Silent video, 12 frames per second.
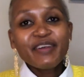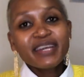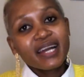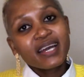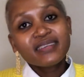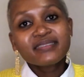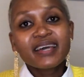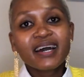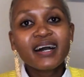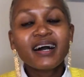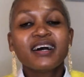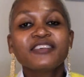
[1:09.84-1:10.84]
Hey guys,
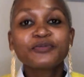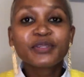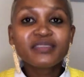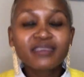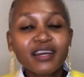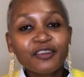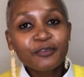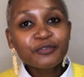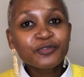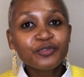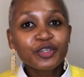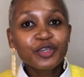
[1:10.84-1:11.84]
as for the title of
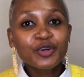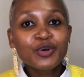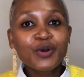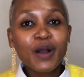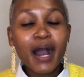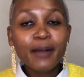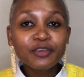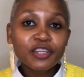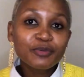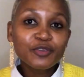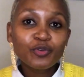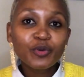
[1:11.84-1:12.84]
this video, I'm
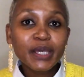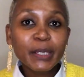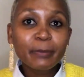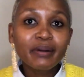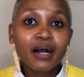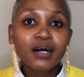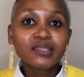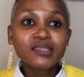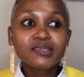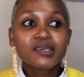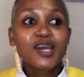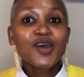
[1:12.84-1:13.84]
going to be talking about